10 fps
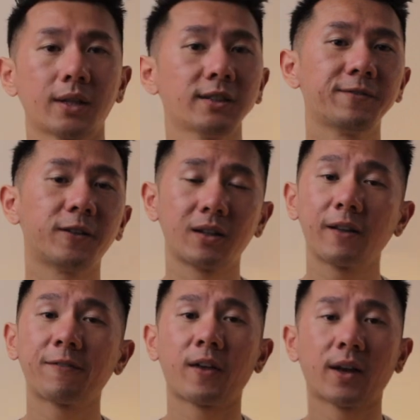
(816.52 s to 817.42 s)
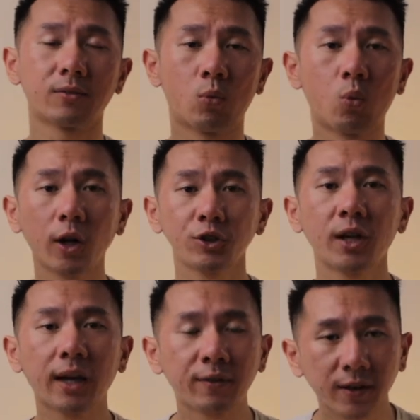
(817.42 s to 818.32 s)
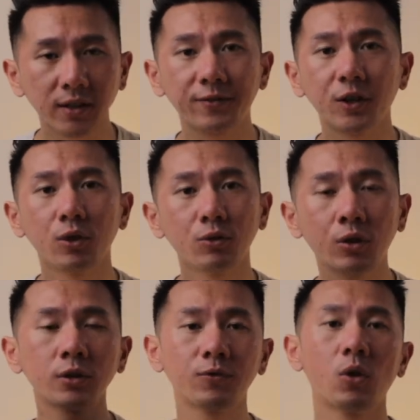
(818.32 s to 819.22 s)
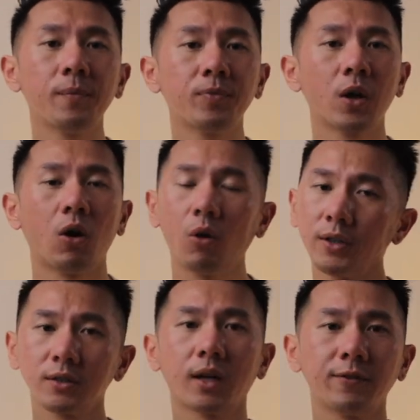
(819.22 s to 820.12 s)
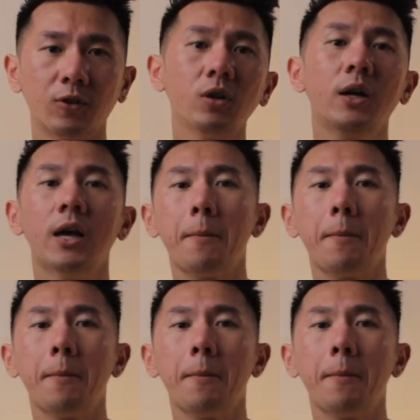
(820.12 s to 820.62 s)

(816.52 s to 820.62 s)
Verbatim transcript: That's it for today, thank you guys for watching. If you find this video useful, or insightful,